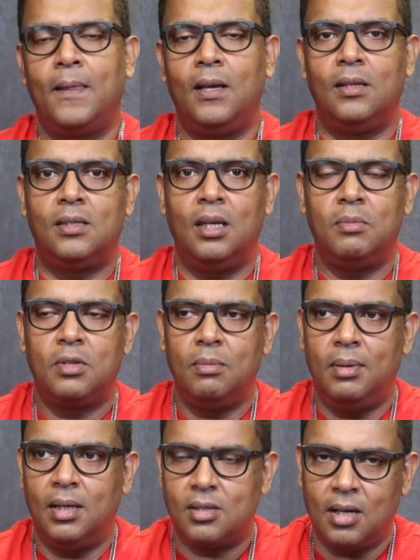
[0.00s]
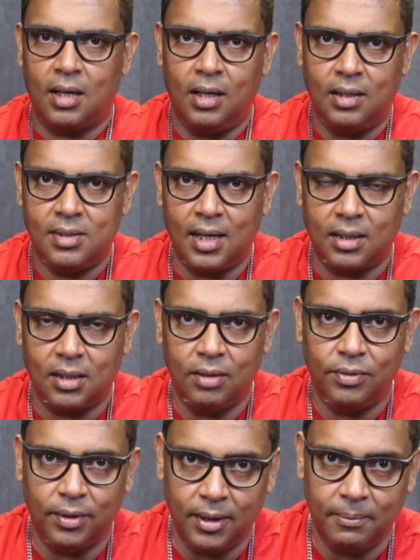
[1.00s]
it seems to be a struggling sector
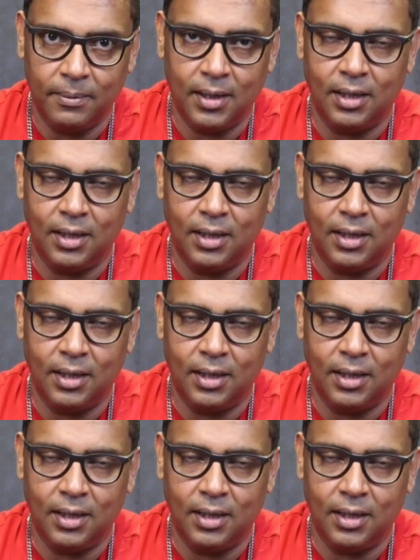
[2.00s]
for them,